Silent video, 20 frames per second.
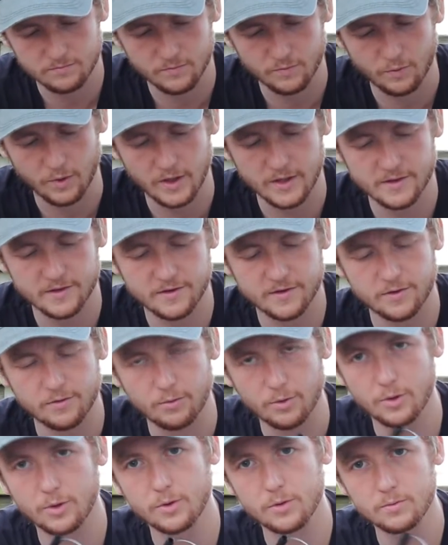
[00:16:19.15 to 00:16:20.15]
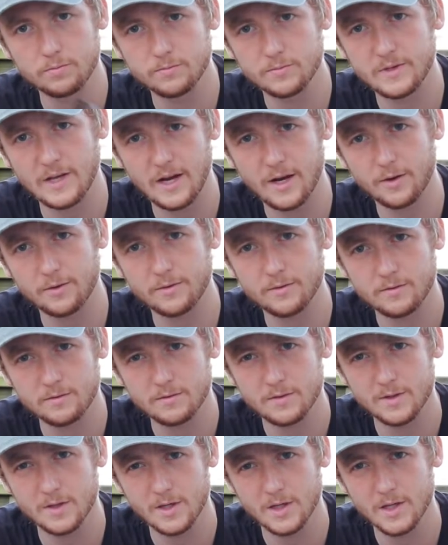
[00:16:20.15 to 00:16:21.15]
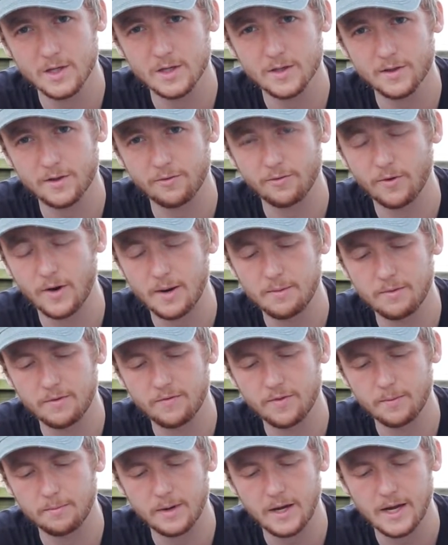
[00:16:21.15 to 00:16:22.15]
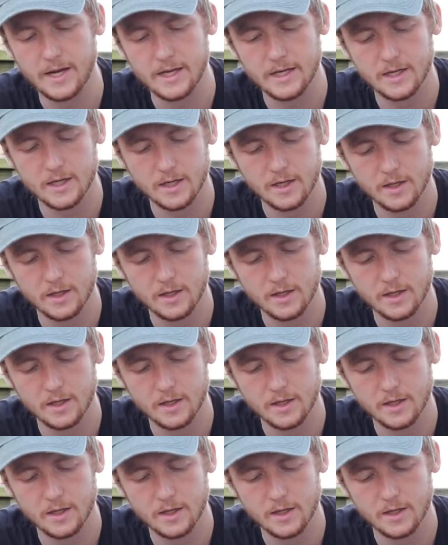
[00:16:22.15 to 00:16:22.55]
runs through down the frame of the bike.